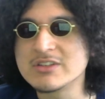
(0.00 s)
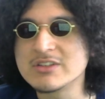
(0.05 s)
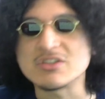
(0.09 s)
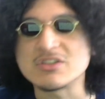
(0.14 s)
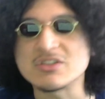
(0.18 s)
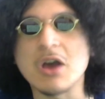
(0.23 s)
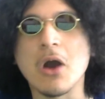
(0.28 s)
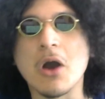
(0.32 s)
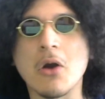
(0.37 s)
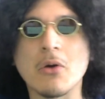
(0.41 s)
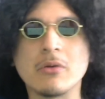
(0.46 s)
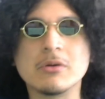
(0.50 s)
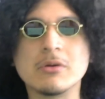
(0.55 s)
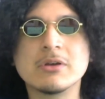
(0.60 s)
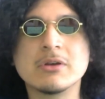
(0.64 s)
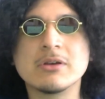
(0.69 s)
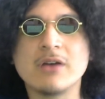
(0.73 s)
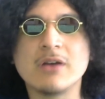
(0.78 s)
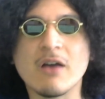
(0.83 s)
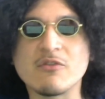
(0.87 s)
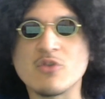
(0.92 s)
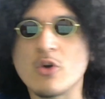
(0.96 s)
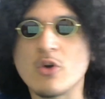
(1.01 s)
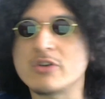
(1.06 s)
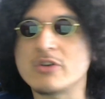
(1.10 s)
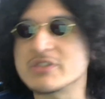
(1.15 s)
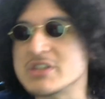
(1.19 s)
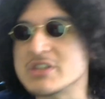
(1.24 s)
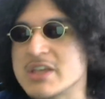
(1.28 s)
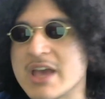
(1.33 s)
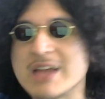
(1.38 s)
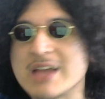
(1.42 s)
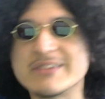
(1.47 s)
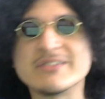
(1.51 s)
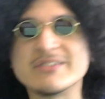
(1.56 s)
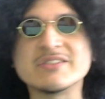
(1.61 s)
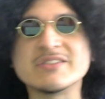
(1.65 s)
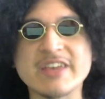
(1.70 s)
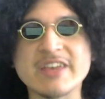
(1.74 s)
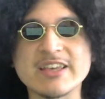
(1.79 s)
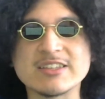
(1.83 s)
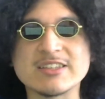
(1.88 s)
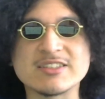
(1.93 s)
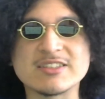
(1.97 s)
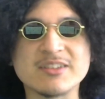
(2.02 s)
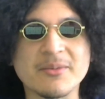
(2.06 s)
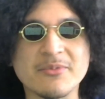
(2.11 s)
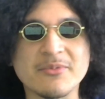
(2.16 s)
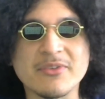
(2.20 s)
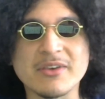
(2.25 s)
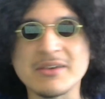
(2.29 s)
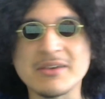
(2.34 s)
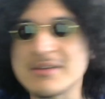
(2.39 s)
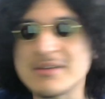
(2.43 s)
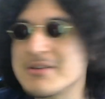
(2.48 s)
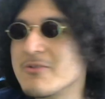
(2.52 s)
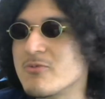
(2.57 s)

So, of course, he had to say something